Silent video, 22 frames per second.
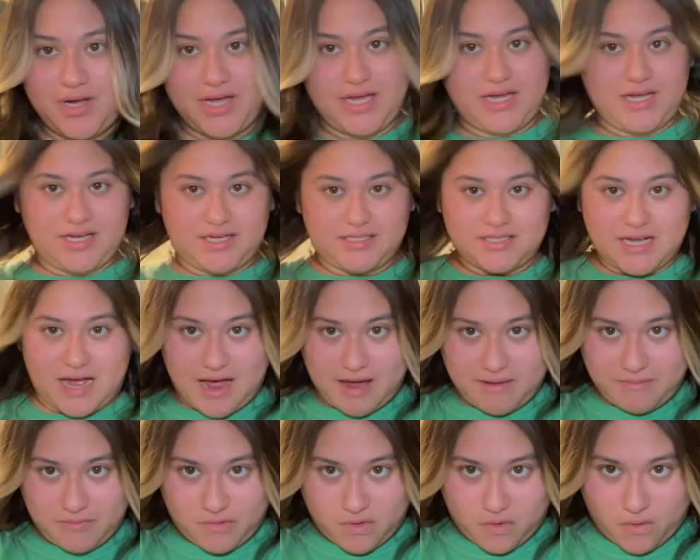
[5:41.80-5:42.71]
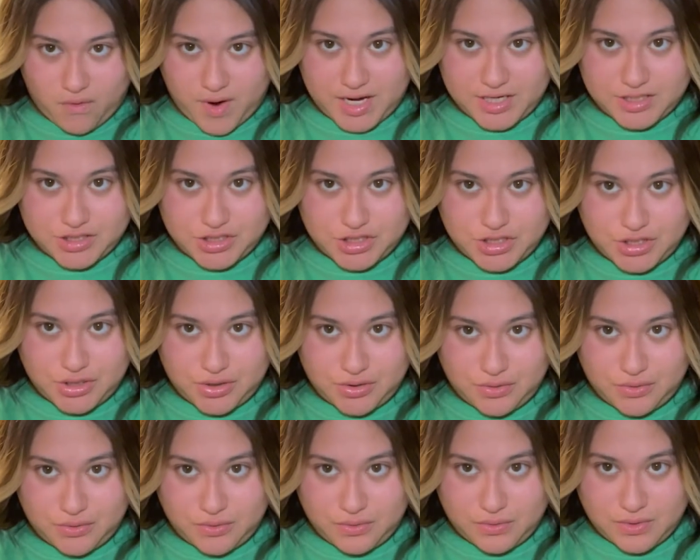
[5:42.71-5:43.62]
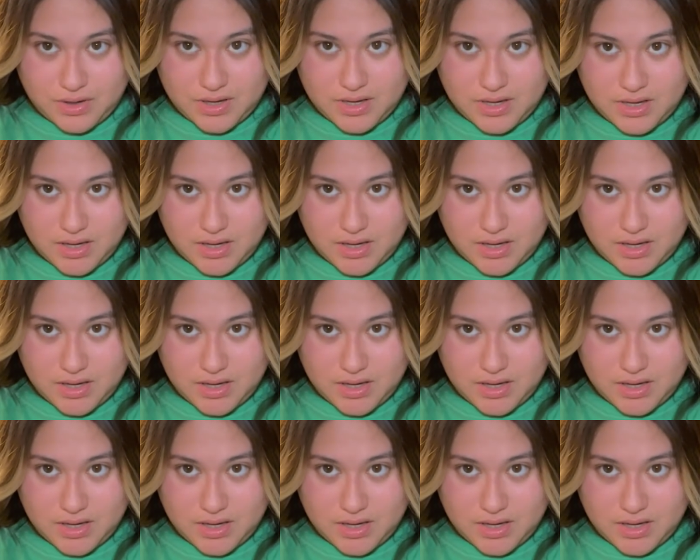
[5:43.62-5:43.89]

is I'm going to